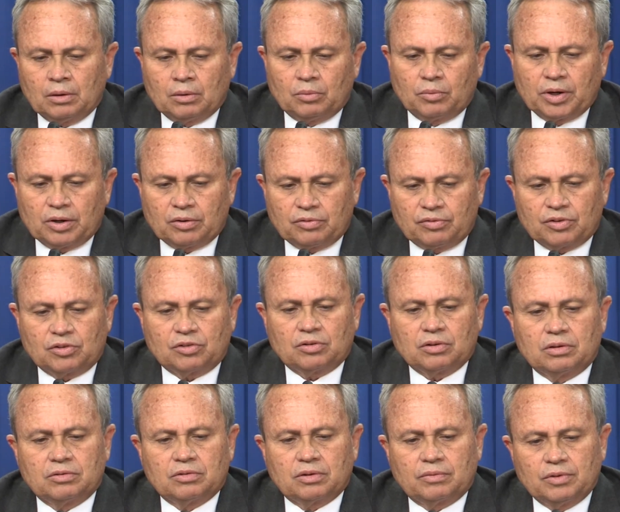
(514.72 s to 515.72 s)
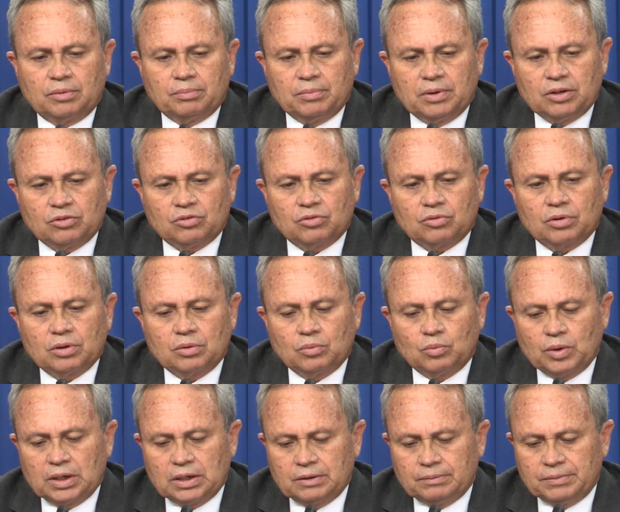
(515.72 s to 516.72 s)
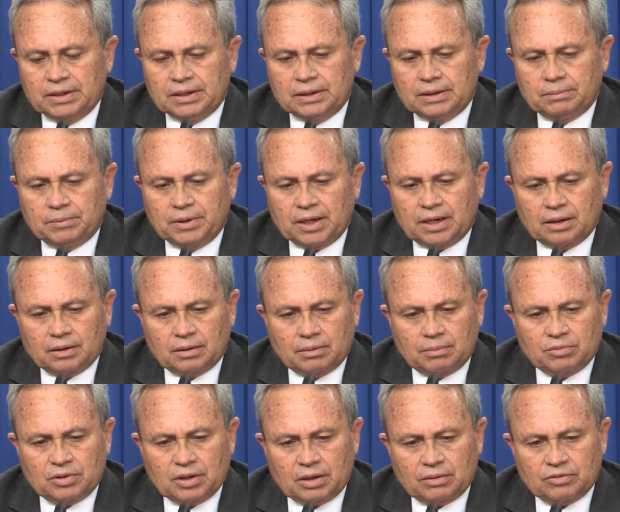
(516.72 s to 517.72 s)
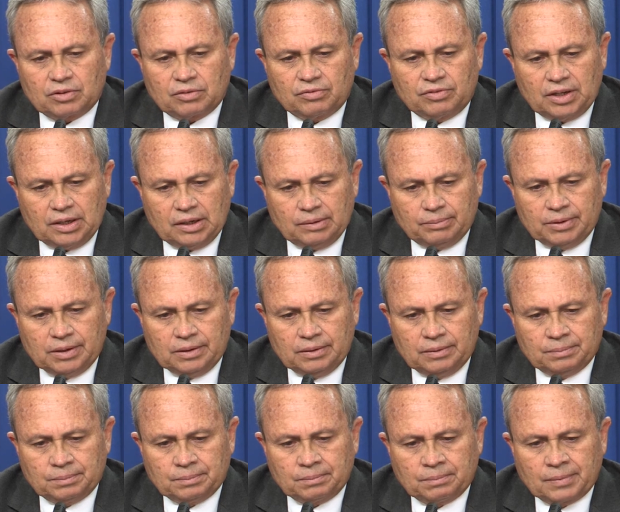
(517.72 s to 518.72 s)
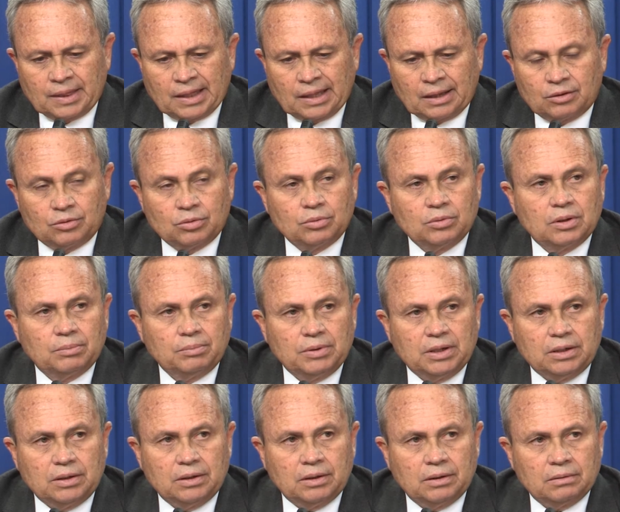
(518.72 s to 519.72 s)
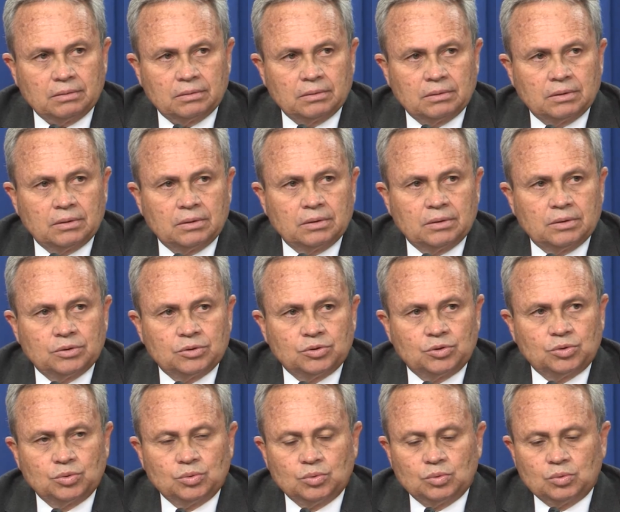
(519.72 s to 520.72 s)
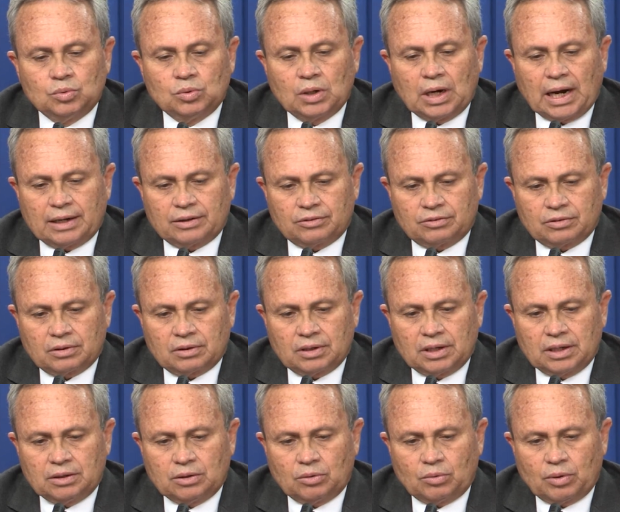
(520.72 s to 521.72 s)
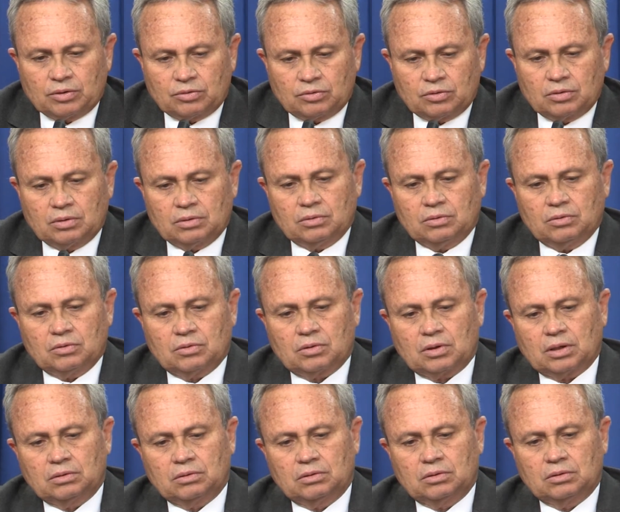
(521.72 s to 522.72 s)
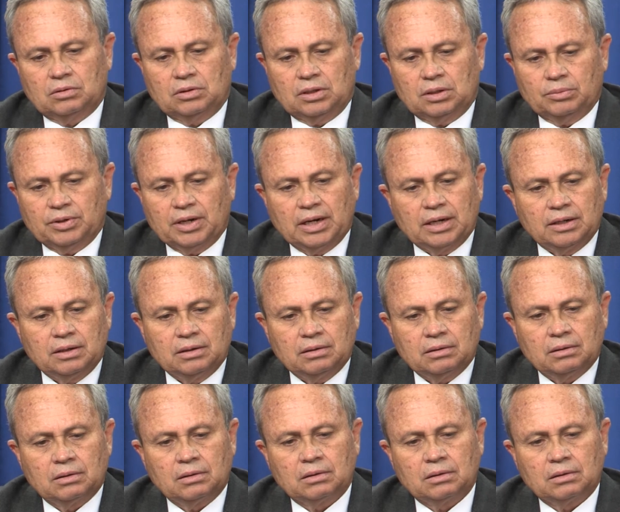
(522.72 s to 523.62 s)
where officials of the ministry will be making themselves available to the media to answer any questions and to deal with any